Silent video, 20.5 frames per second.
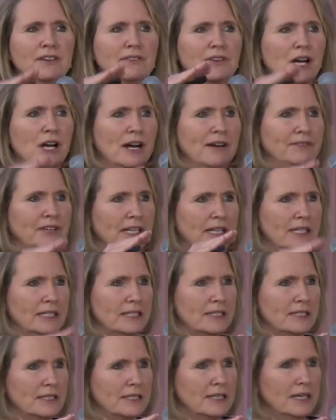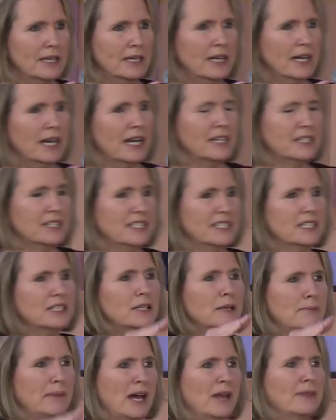of confidence
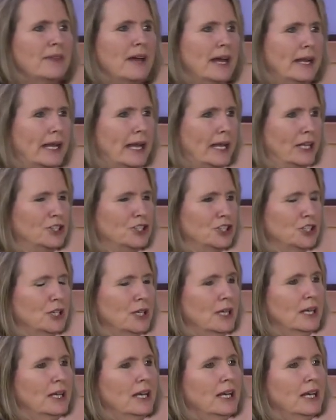until about that age.